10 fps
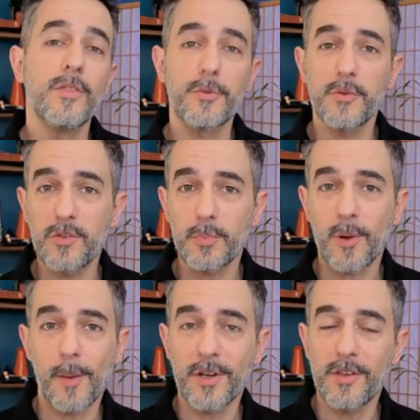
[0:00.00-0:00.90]
Through these
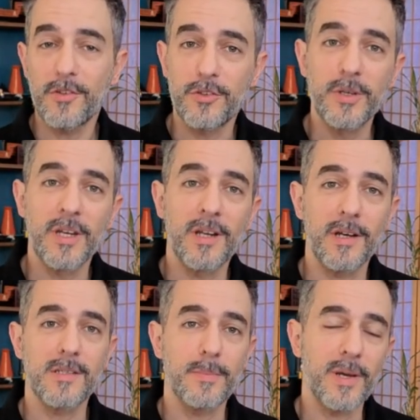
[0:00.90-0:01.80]
properties, you can
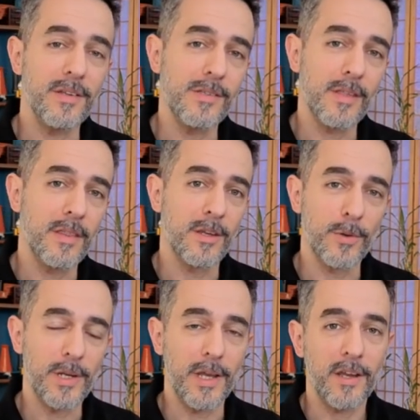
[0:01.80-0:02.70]
customize the
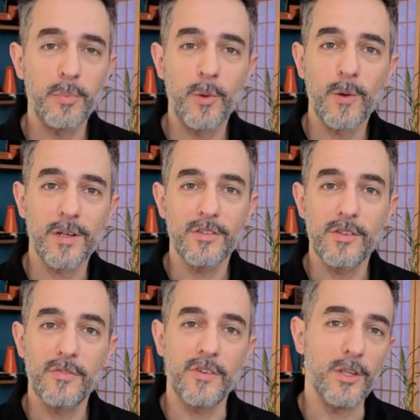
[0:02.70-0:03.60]
grid export
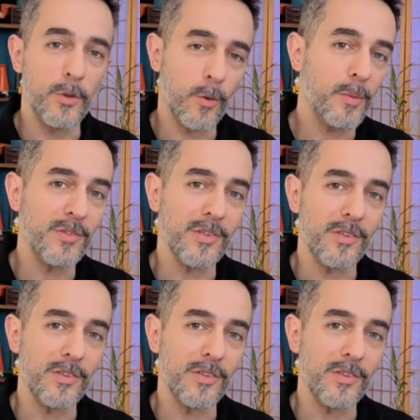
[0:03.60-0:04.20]
to fit your business